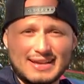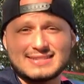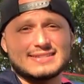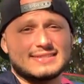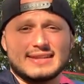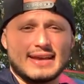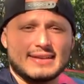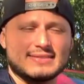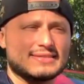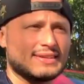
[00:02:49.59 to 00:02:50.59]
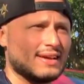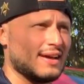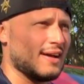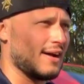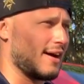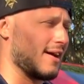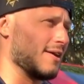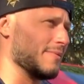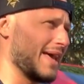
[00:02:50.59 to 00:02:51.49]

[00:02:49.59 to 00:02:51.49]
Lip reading: SS sedans, and